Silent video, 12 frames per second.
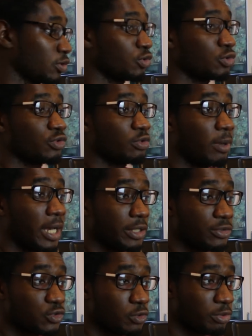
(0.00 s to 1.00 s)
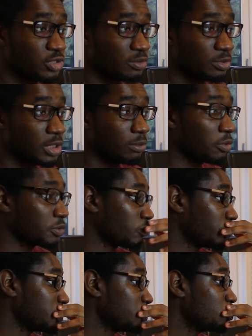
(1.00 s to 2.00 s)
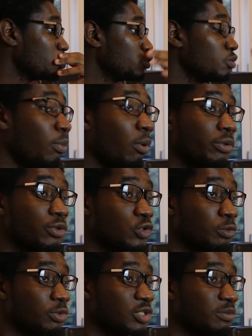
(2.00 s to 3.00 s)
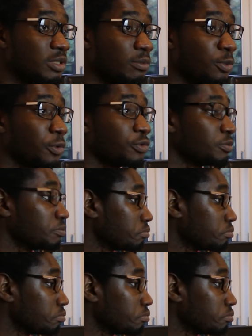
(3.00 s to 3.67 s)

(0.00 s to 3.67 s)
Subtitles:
I told you not to buy the super cheap keyboard. What did you do? You bought the super cheap keyboard.